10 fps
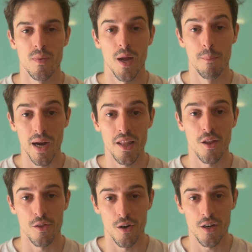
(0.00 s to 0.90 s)
And by the
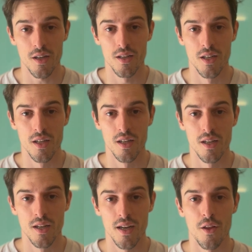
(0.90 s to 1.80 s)
third,
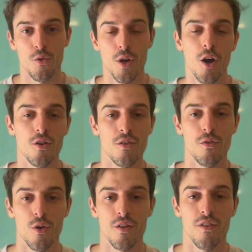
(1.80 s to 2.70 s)

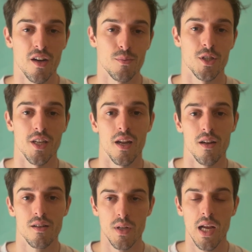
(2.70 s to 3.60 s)
345%.
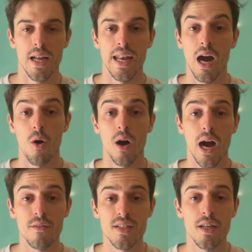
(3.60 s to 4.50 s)
Now,
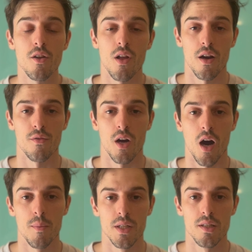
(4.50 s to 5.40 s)
I've seen a lot of the
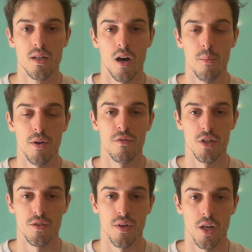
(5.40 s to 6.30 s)
comments on my
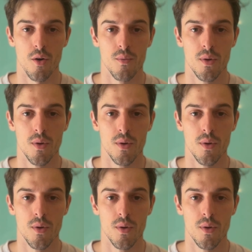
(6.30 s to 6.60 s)
first video.